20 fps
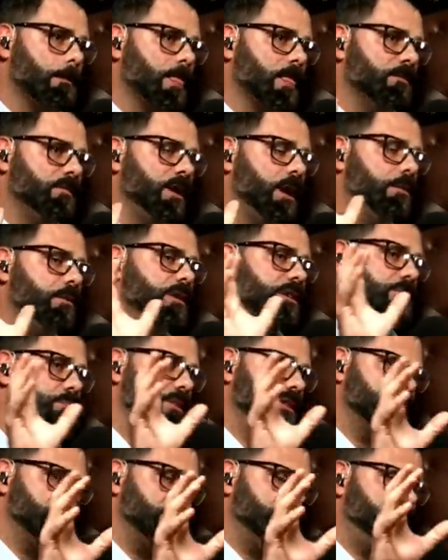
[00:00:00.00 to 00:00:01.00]
very
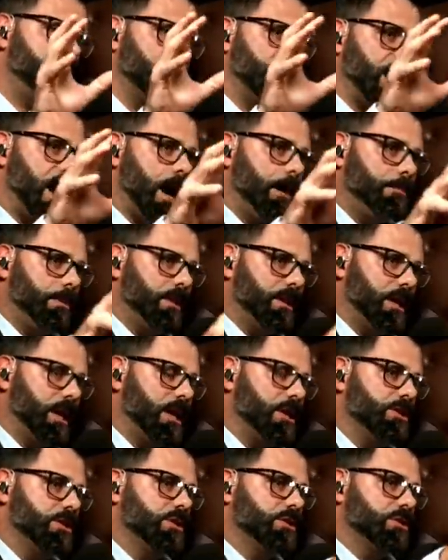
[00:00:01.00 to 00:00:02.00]
specific
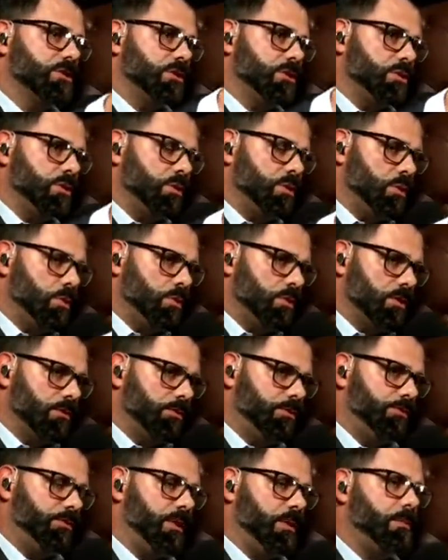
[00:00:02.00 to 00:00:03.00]
application to the
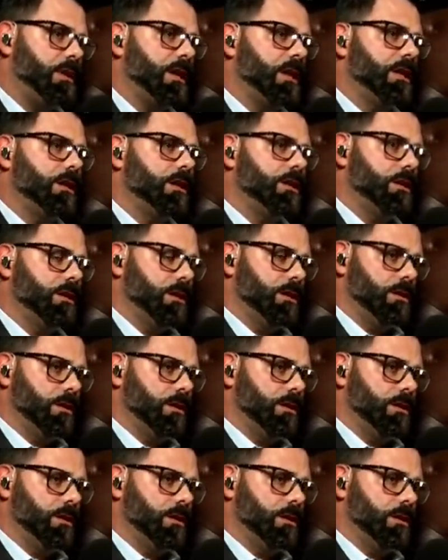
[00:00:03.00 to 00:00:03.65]
feminine